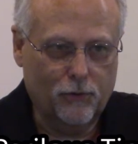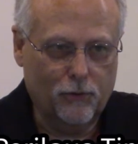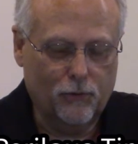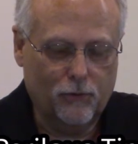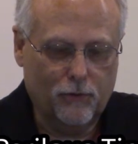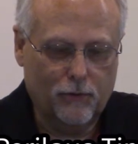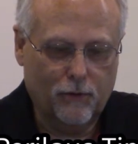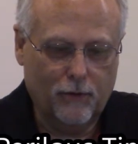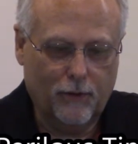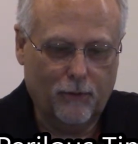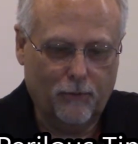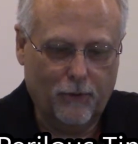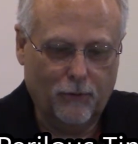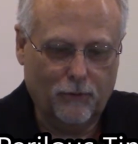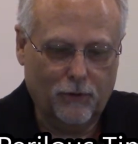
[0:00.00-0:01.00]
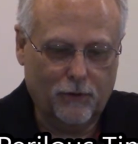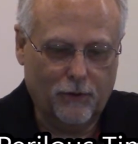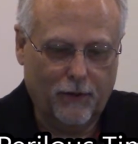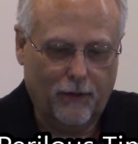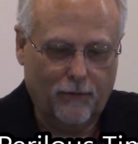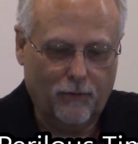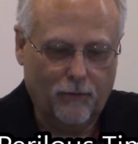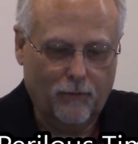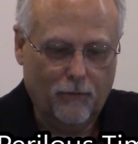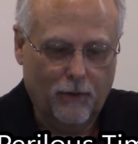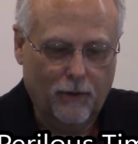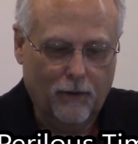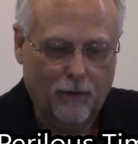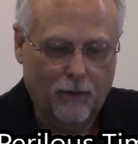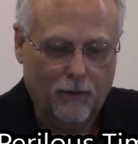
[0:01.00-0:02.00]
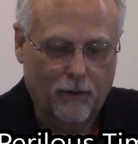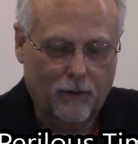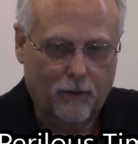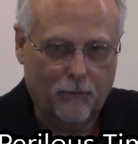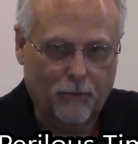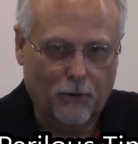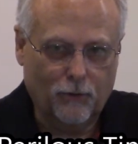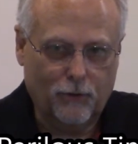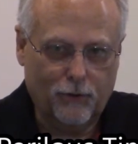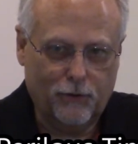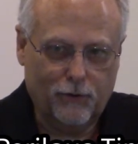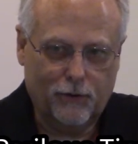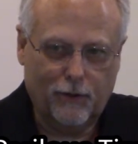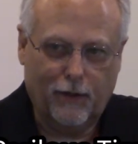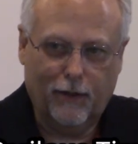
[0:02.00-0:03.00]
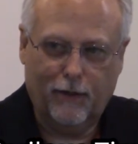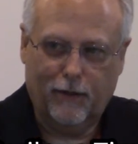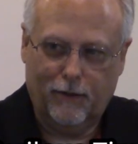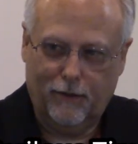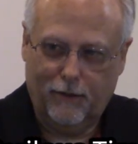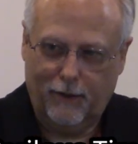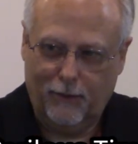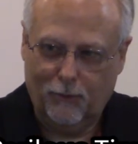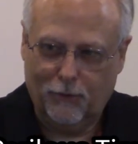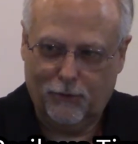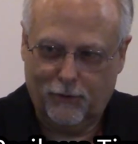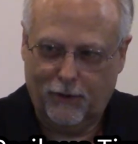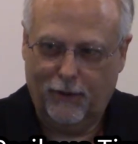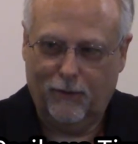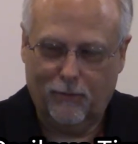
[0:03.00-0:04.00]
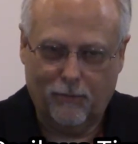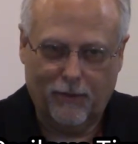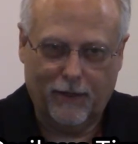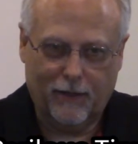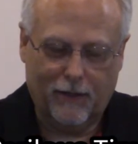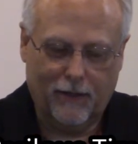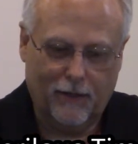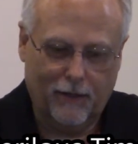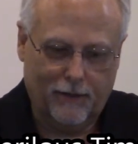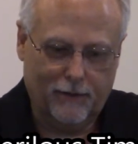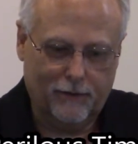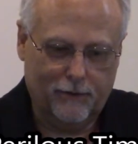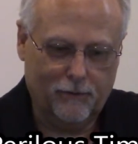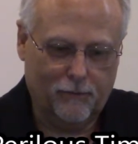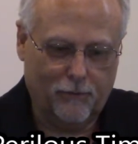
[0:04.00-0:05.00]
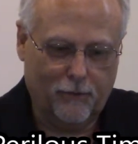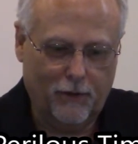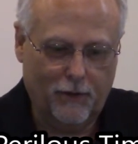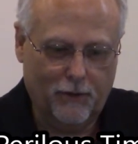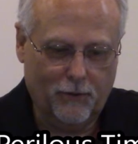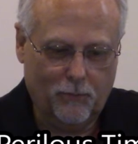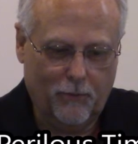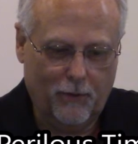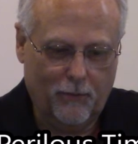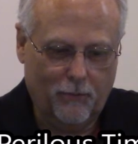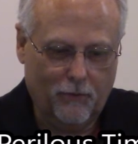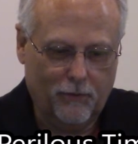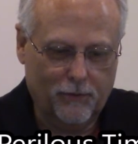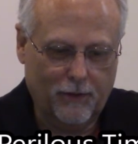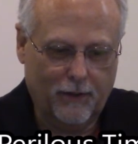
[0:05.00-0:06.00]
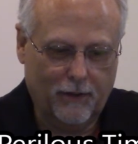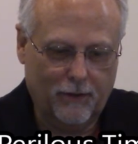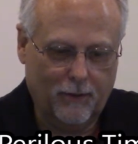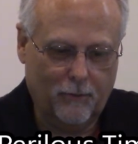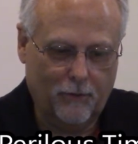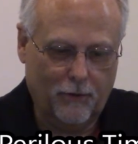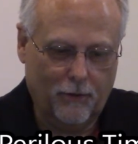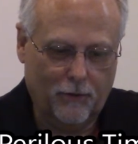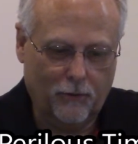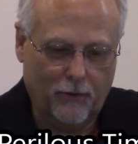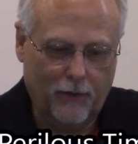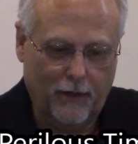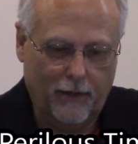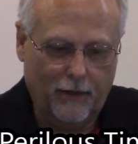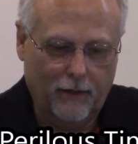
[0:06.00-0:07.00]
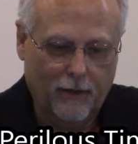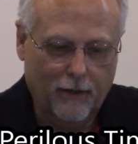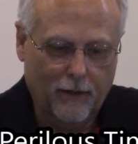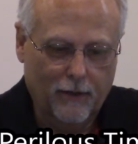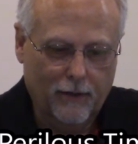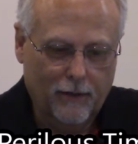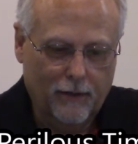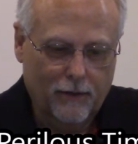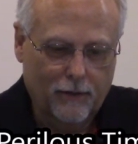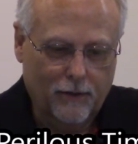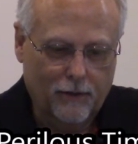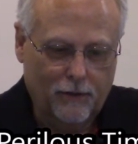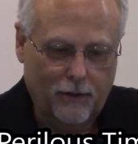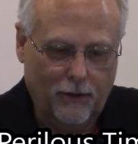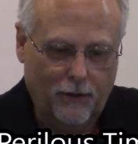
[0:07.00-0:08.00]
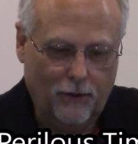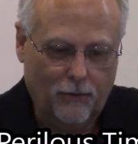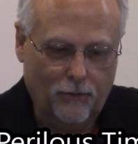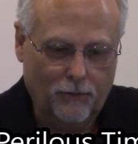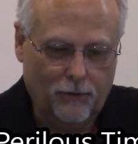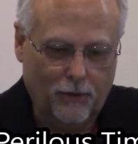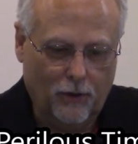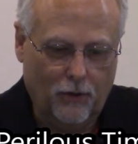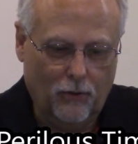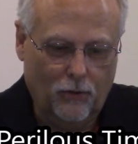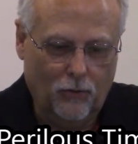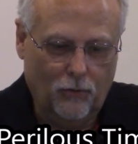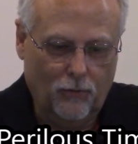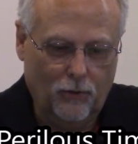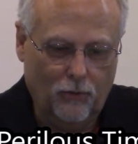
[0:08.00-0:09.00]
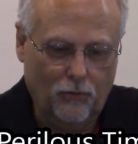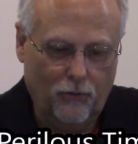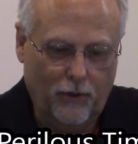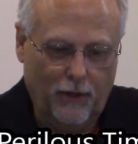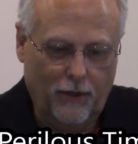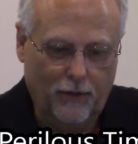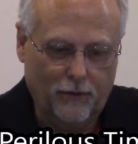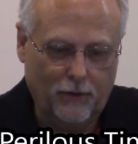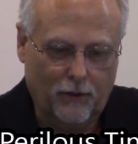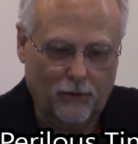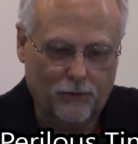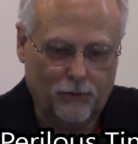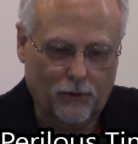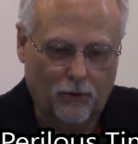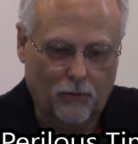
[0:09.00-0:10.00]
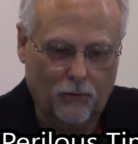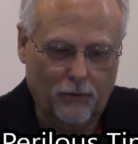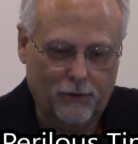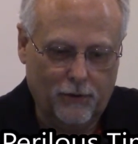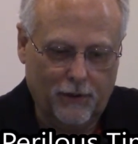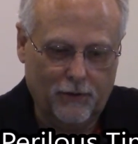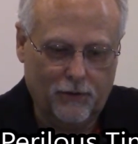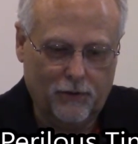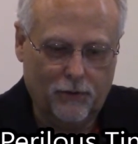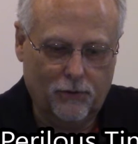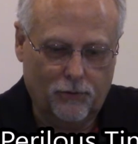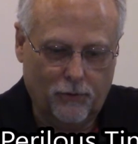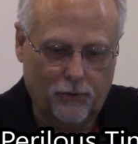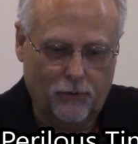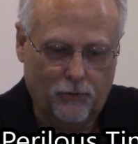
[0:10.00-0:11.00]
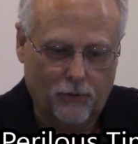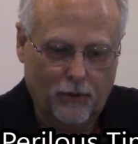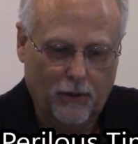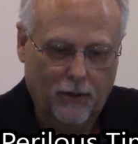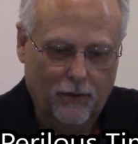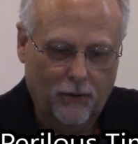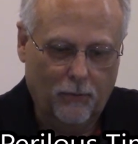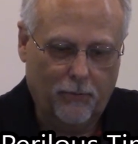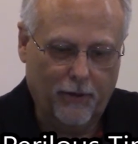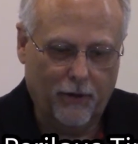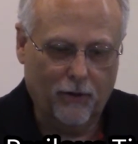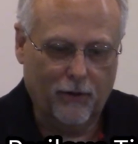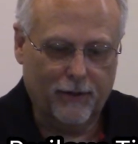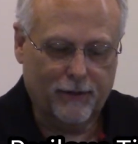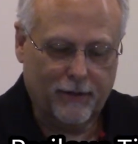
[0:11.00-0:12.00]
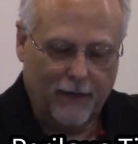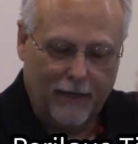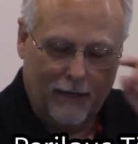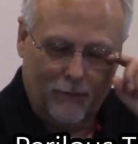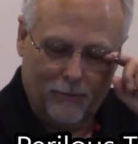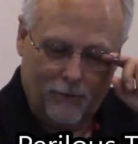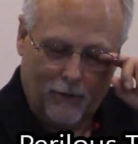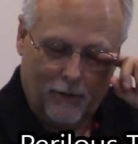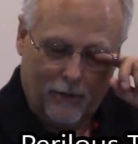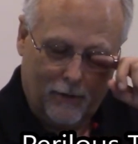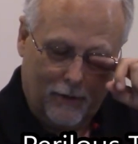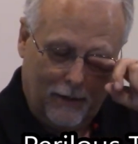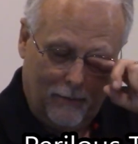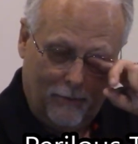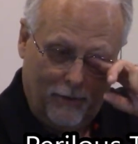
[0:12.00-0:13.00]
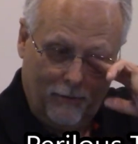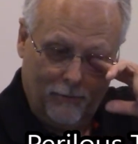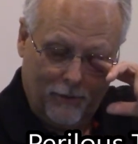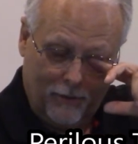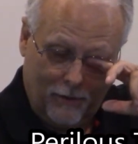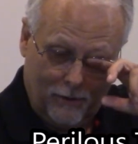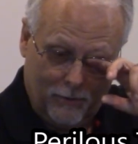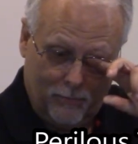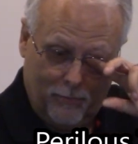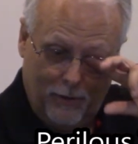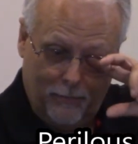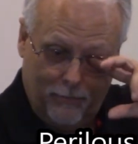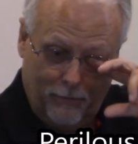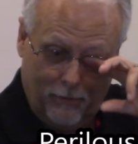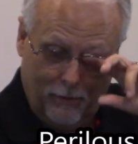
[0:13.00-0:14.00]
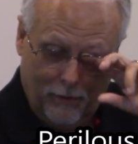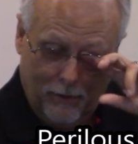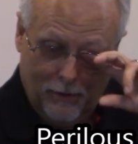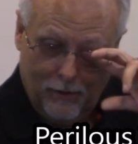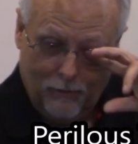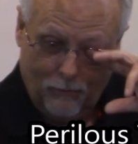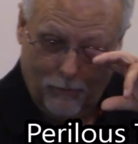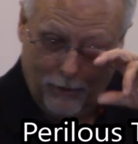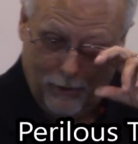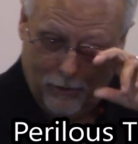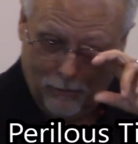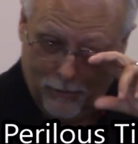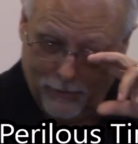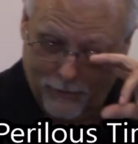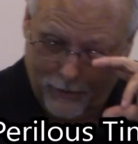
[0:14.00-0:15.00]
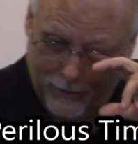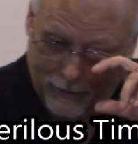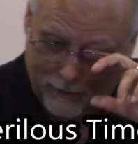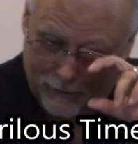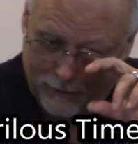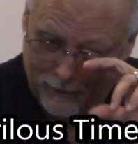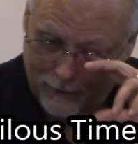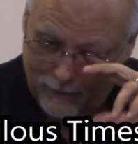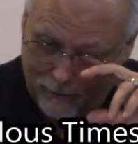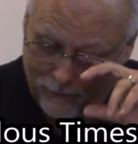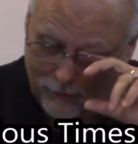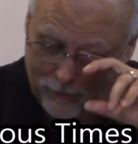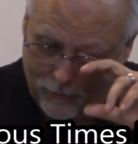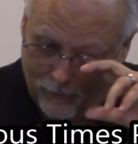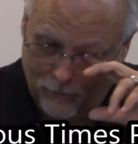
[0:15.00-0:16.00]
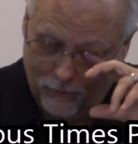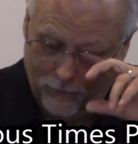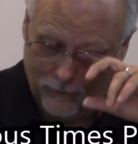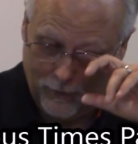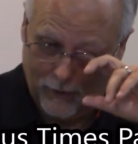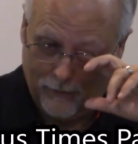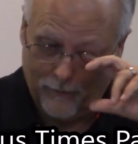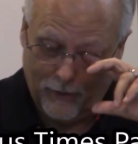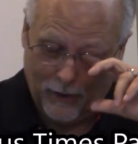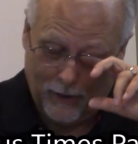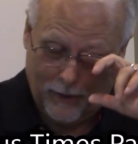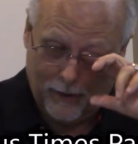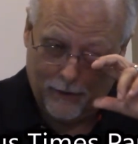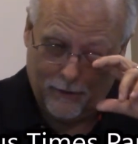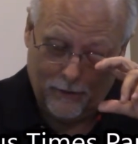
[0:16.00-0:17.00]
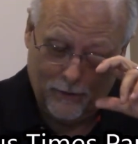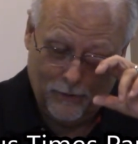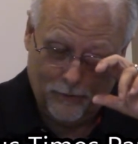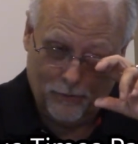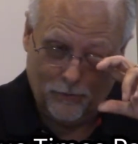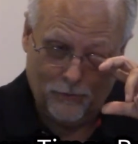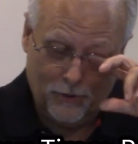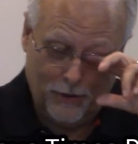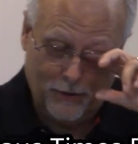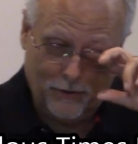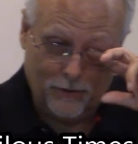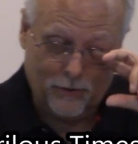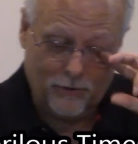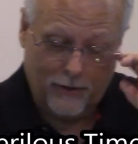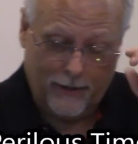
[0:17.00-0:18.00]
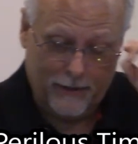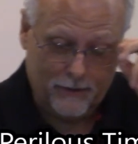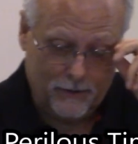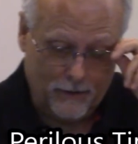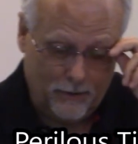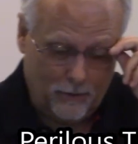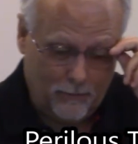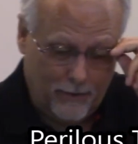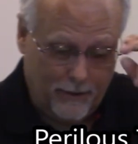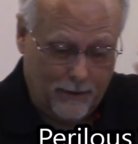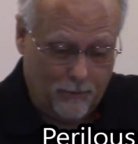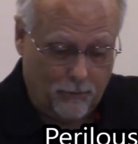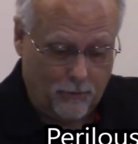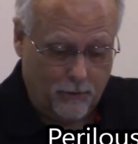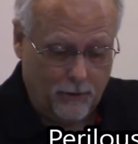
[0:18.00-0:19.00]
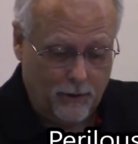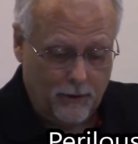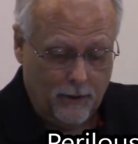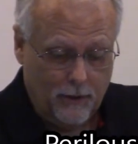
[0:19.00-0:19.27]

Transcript: truth that Moses gave them. Moses said he was sent by God to free his people. 2 Timothy 3:8 continues, so do these also resist the truth. The perilous times are coming because people will resist the truth of God through Jesus Christ in the Bible.